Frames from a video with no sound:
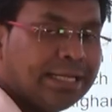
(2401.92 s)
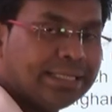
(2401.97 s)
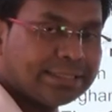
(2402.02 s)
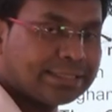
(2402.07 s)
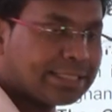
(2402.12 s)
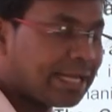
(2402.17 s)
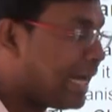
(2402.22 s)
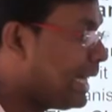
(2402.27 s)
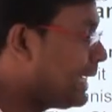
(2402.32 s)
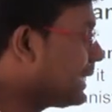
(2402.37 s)

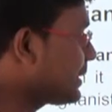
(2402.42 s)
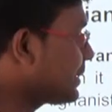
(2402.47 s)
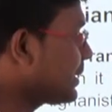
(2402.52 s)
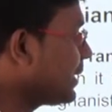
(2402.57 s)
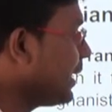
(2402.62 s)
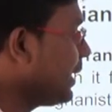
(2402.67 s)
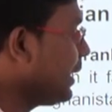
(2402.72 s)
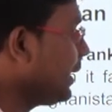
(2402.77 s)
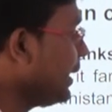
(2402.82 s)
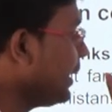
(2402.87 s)
child
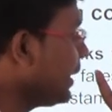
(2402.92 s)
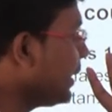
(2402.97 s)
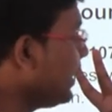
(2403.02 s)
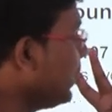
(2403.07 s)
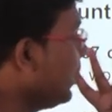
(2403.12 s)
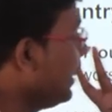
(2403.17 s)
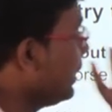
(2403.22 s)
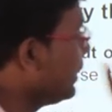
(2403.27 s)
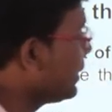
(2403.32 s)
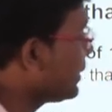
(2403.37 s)
stunting,
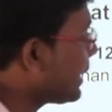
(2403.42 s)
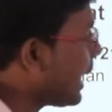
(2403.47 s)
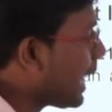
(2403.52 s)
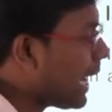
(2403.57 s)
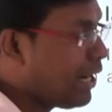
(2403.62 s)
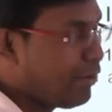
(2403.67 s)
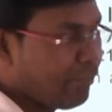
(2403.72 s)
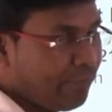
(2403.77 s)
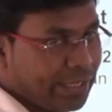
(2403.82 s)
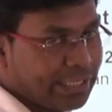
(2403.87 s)

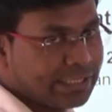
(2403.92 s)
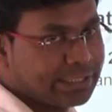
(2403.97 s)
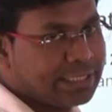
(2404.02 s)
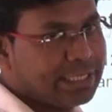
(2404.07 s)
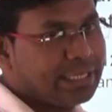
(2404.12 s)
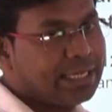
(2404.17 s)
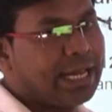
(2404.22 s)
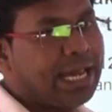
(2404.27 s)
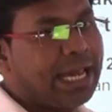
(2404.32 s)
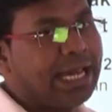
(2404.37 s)
child
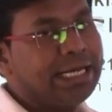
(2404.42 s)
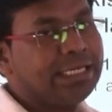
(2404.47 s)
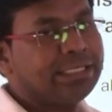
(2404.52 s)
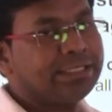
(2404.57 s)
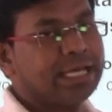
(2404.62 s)
wasting, and